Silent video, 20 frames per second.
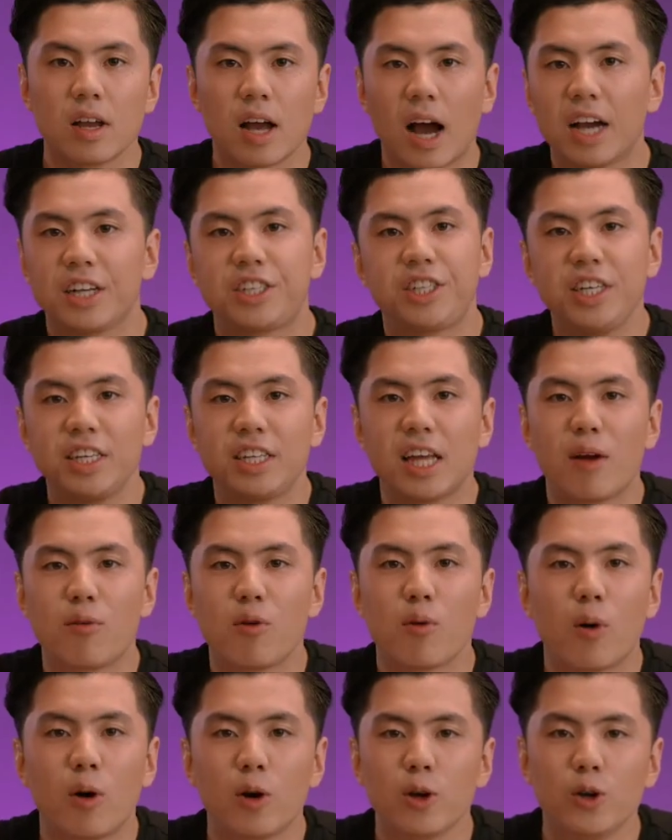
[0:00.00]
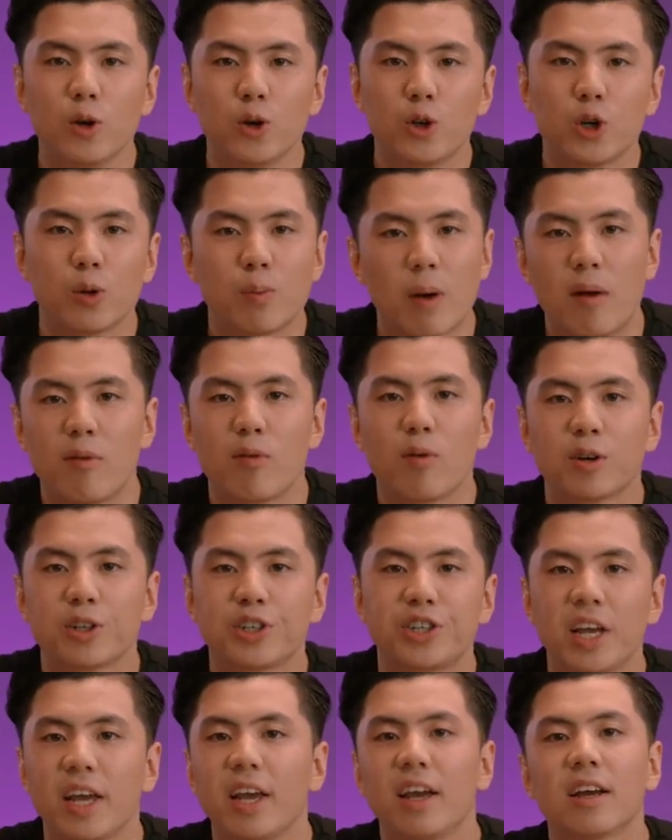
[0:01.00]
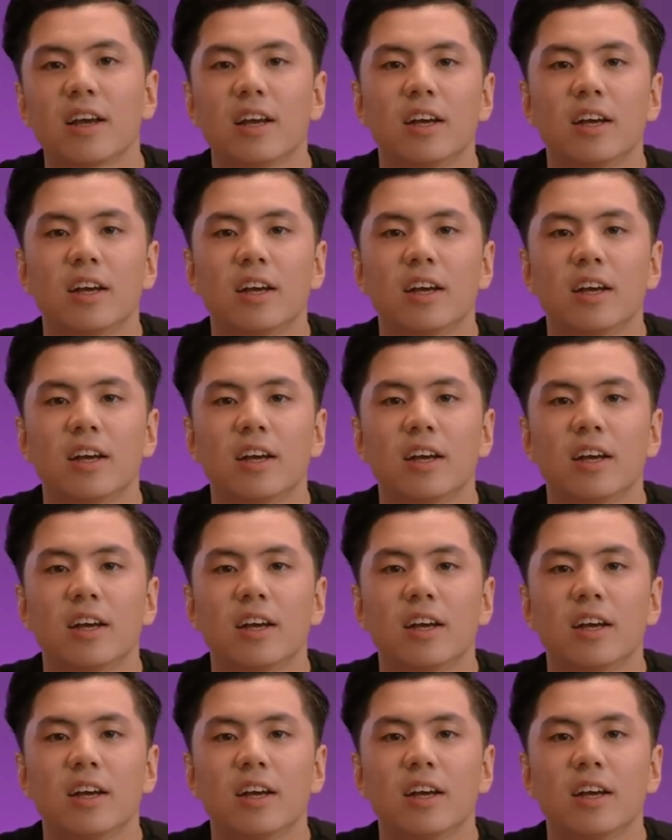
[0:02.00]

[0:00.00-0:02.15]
I see it everywhere on YouTube, everyone is saying